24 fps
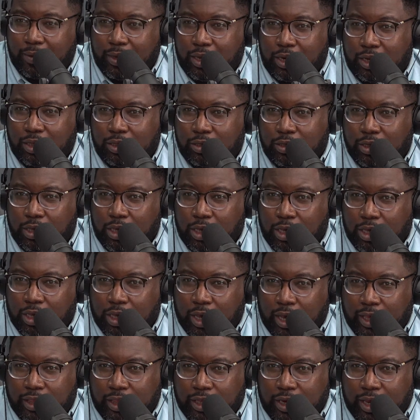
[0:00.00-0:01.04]
mean,
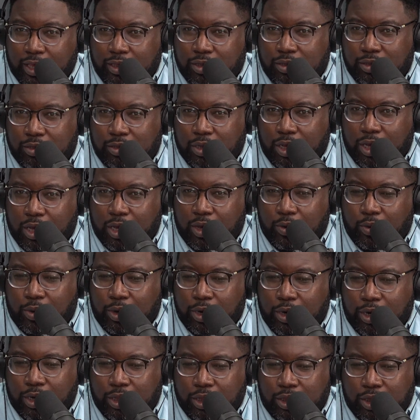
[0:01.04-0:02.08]
I think that's
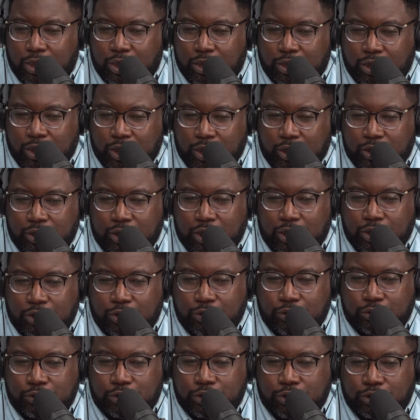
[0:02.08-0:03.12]
one of the things that
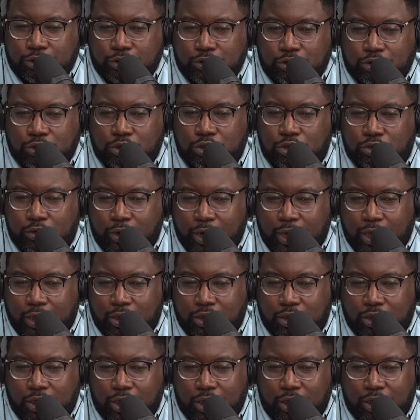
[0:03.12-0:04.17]
you just
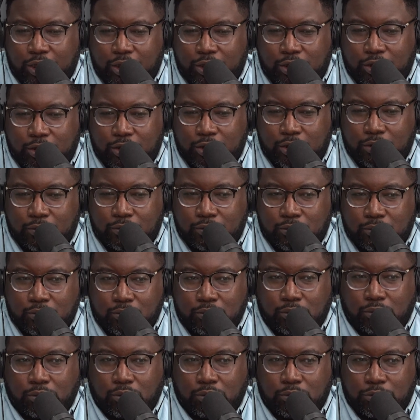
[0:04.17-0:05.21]
stressed is
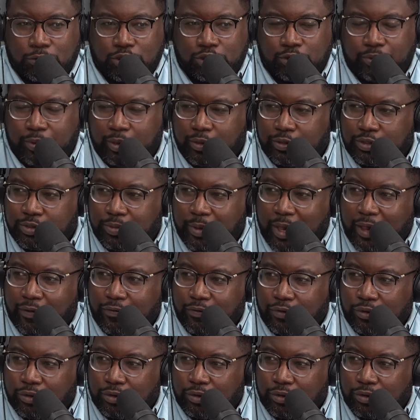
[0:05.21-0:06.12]
just be respectful.